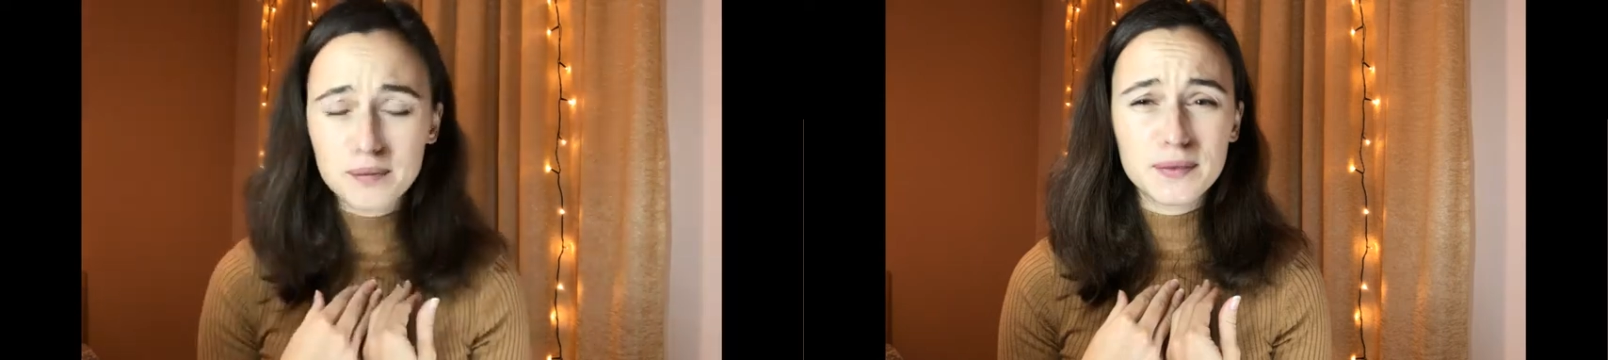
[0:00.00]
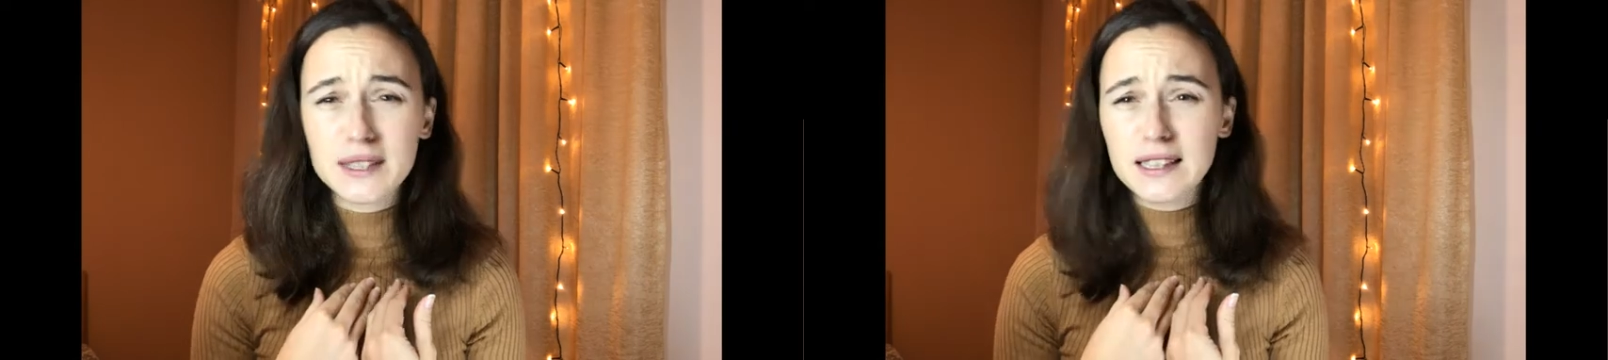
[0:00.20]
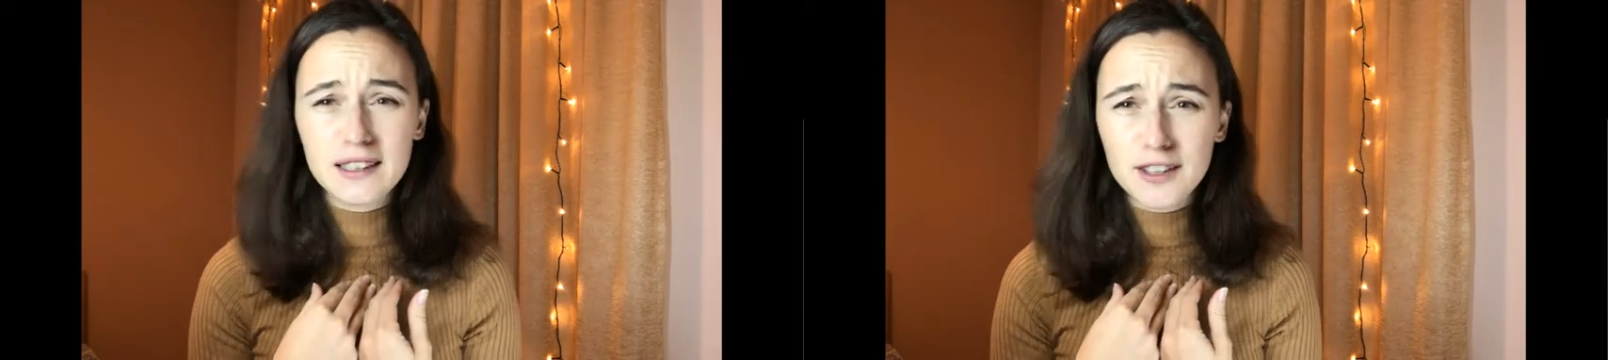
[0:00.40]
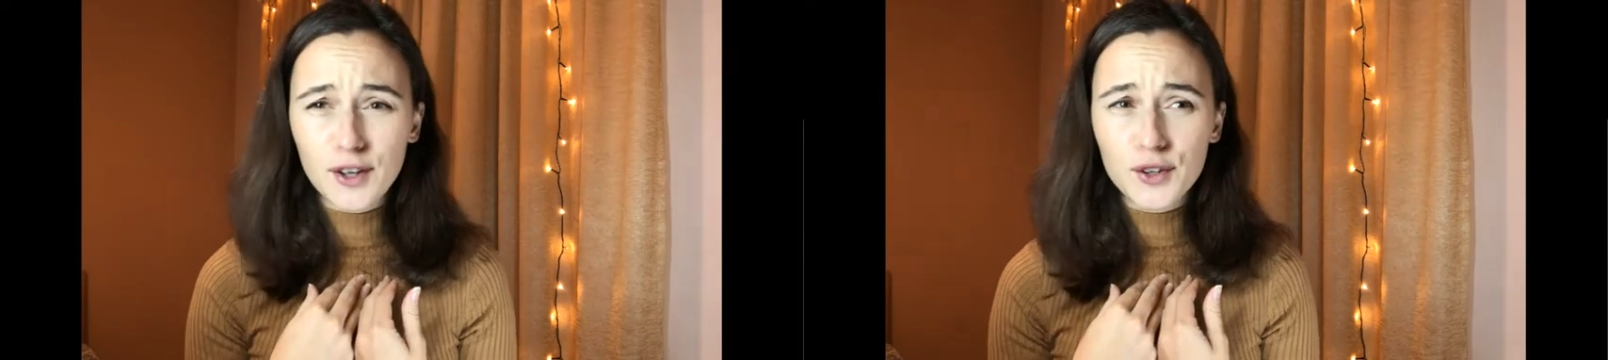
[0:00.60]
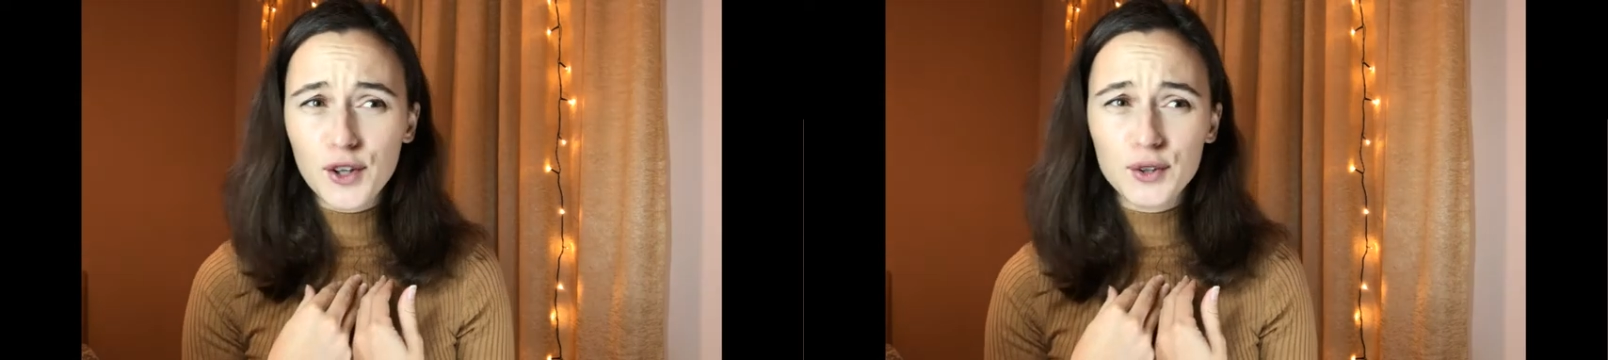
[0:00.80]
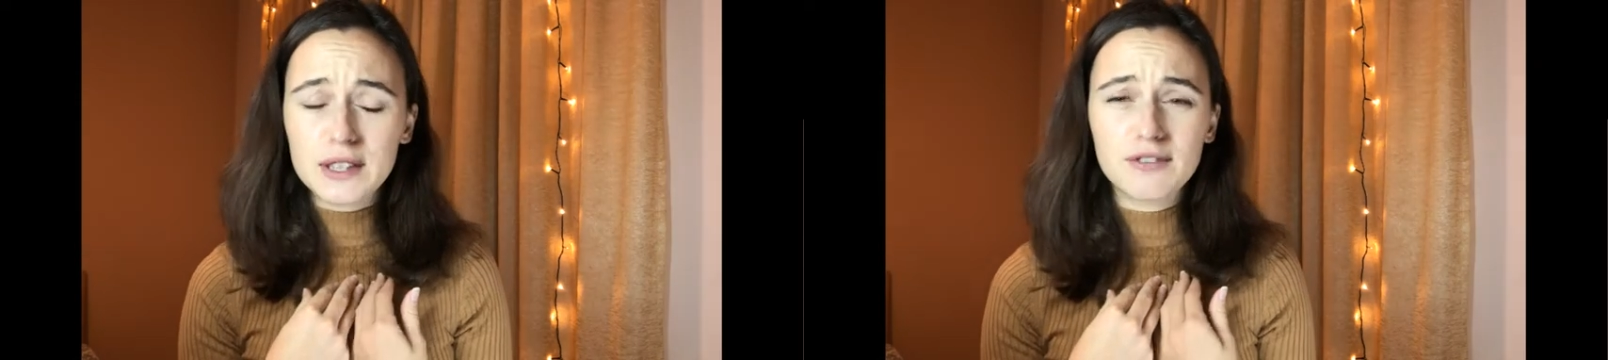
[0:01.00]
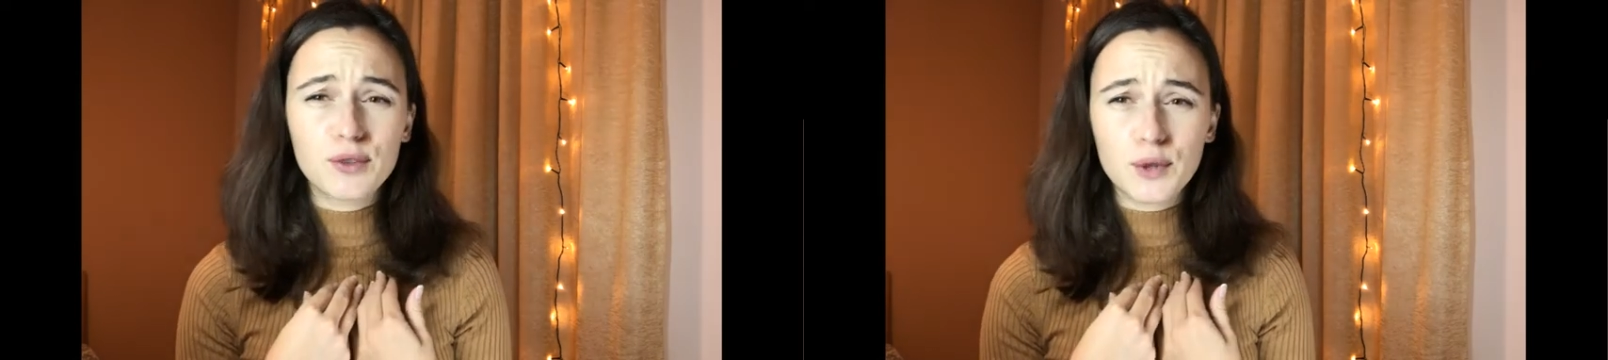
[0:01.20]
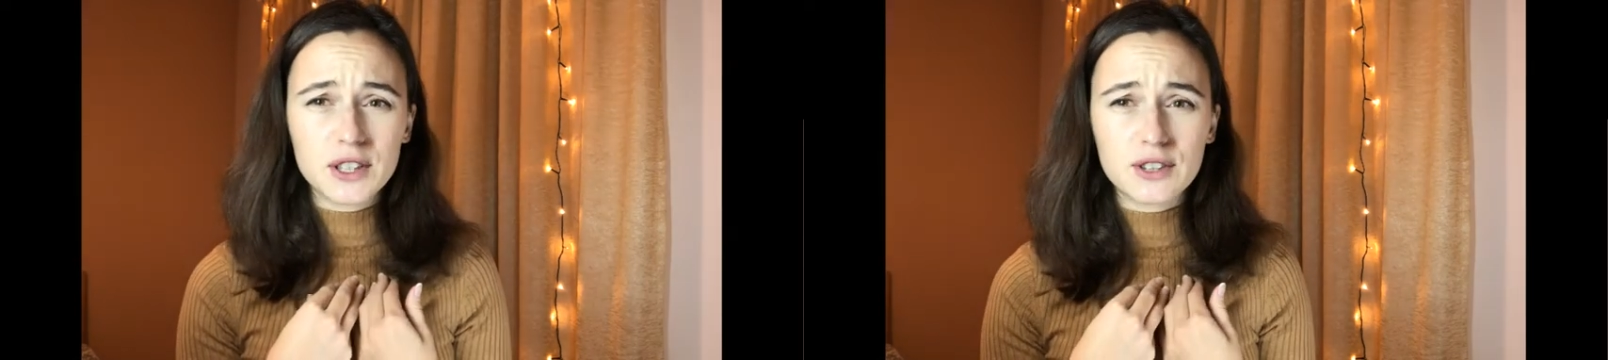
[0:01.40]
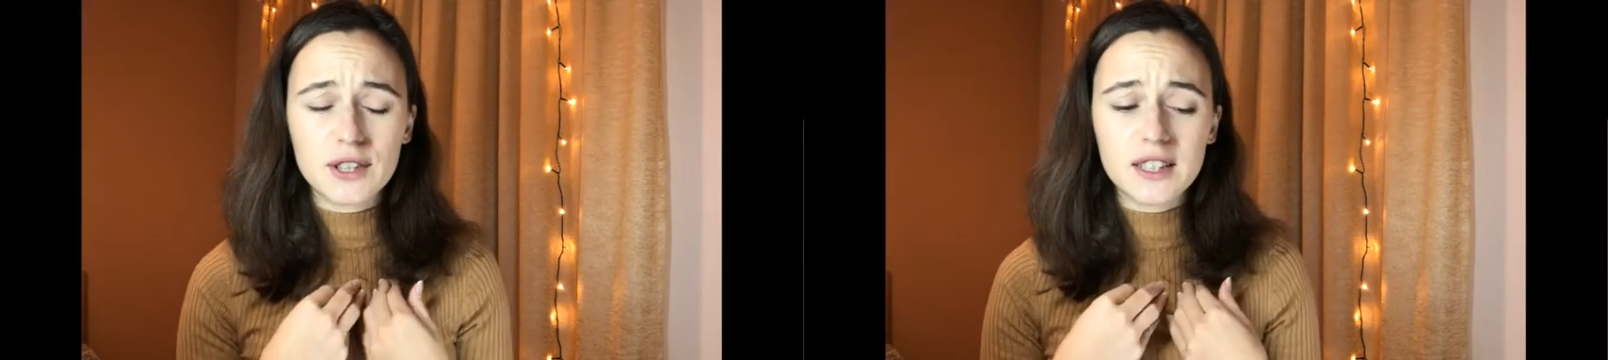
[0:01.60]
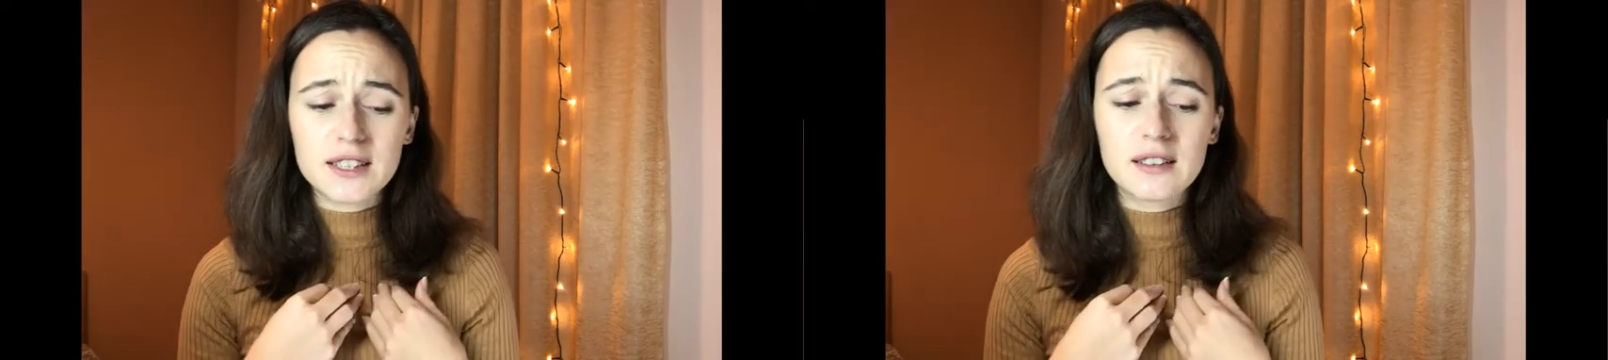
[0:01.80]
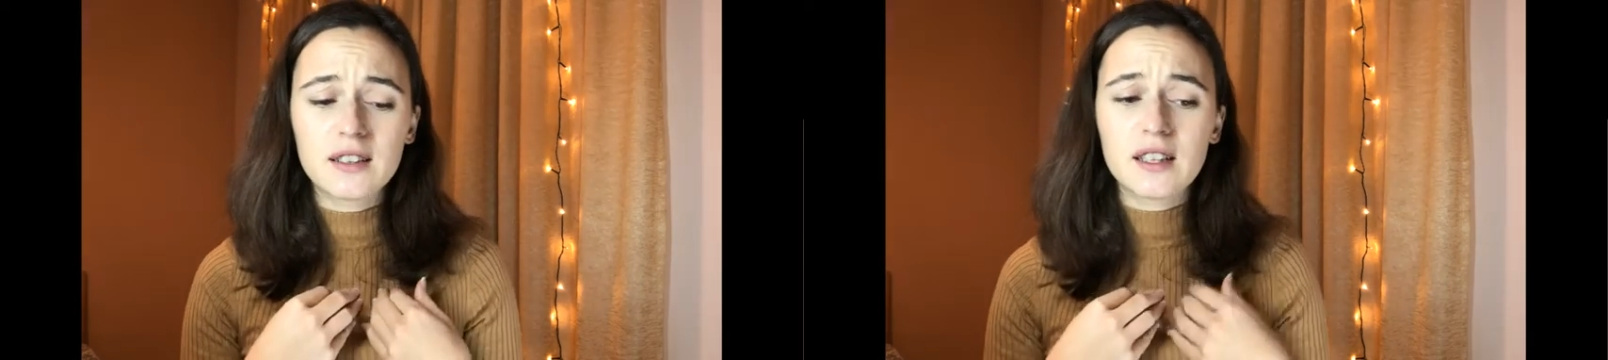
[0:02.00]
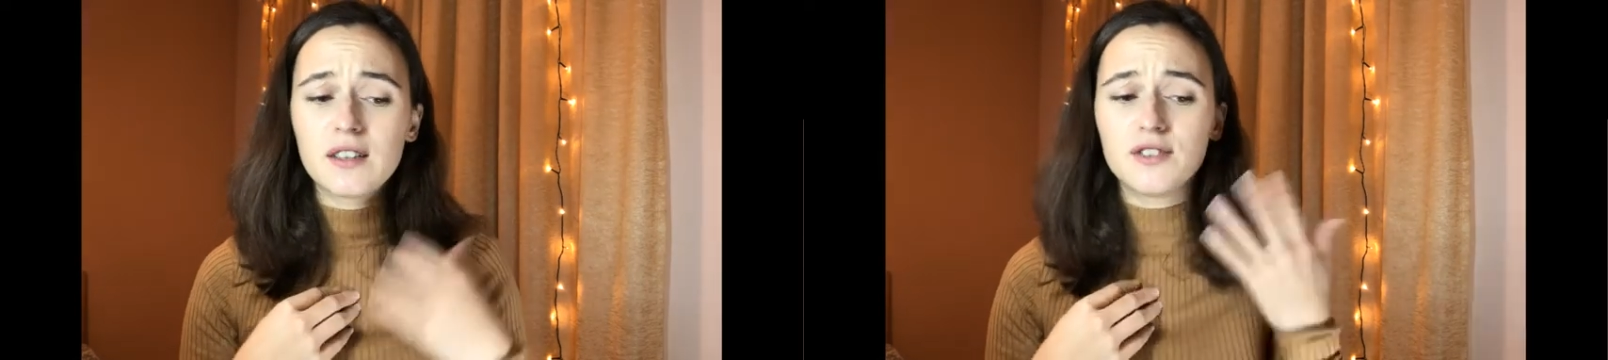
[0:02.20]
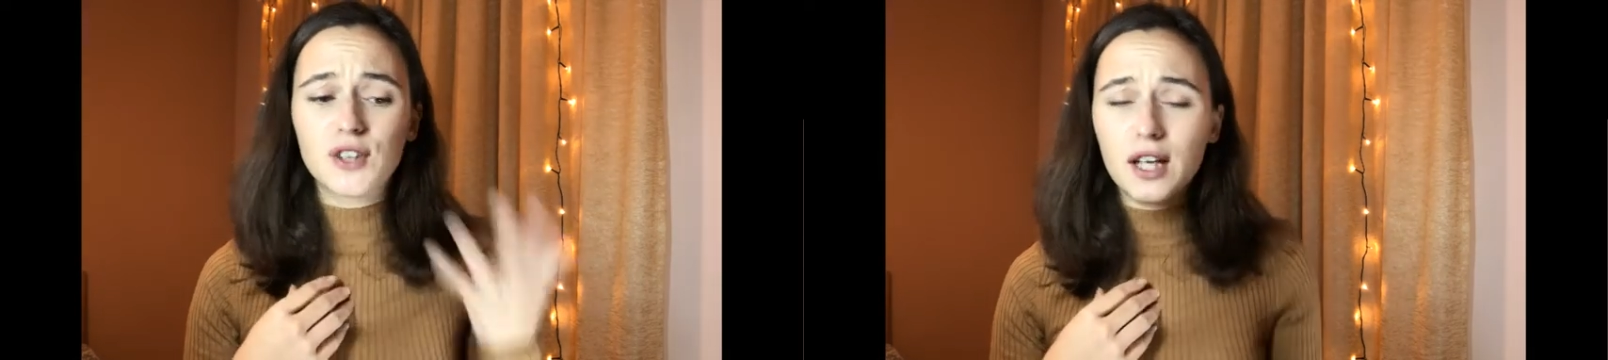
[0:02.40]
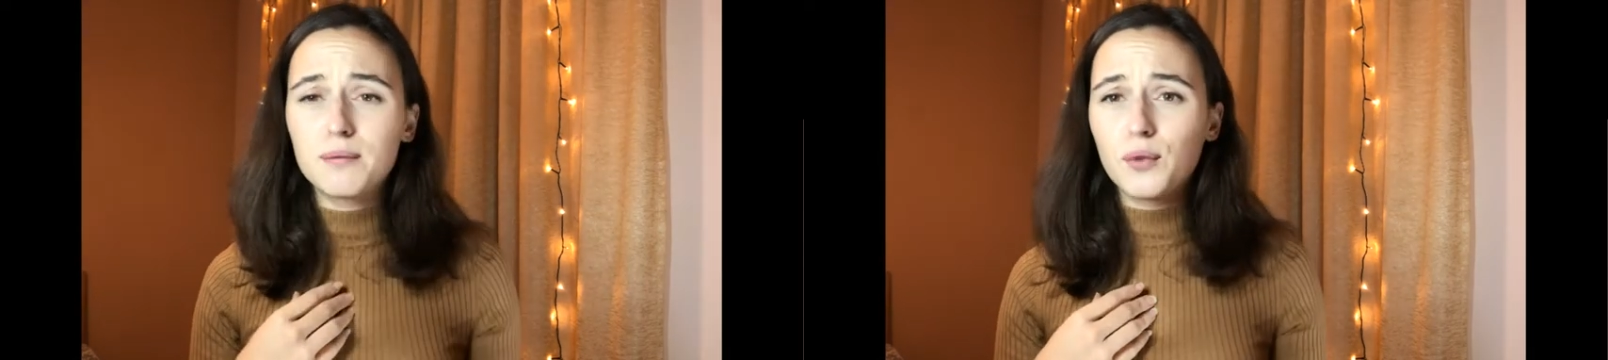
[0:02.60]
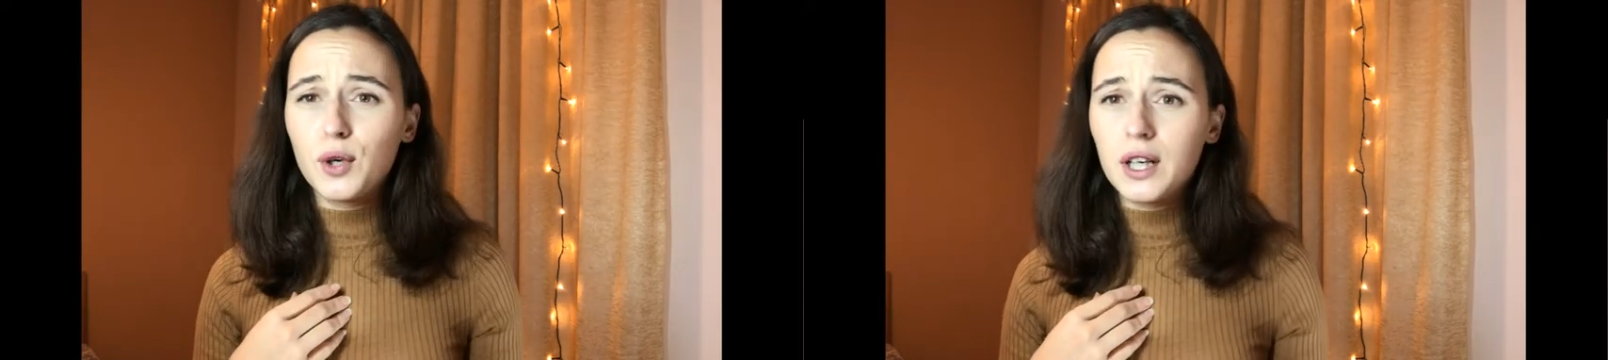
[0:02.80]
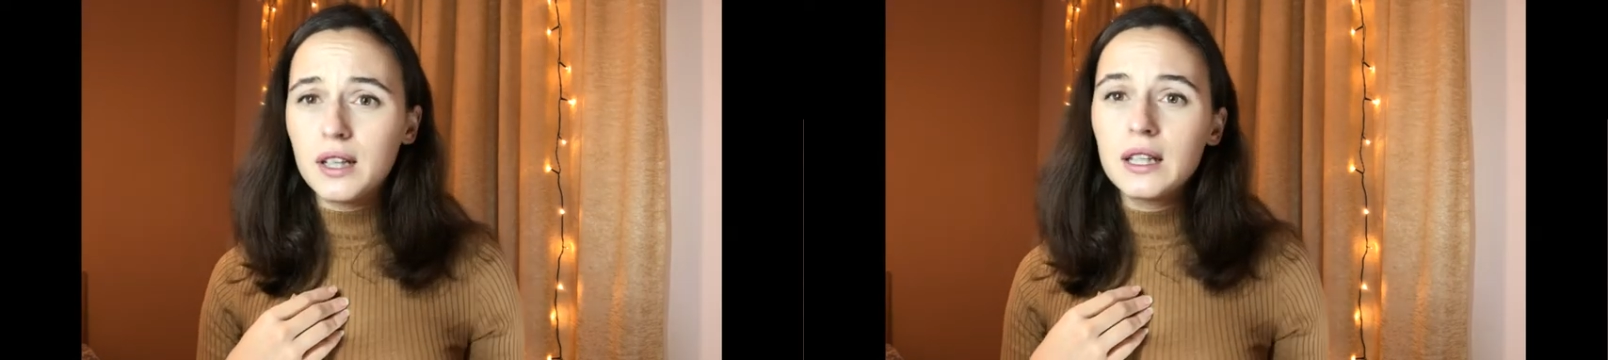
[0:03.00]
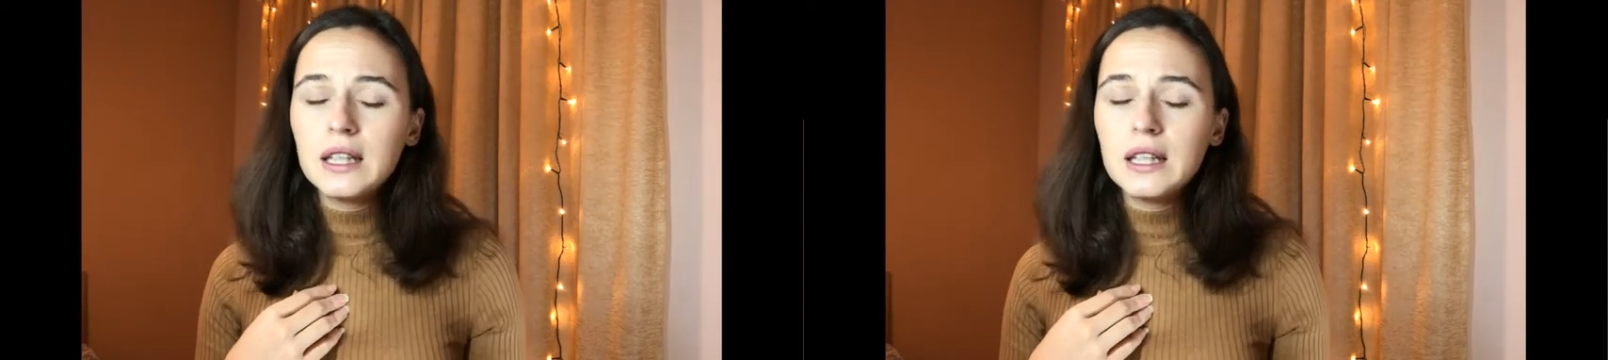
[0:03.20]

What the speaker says: CEO knows if it works or it doesn't. Like if you get more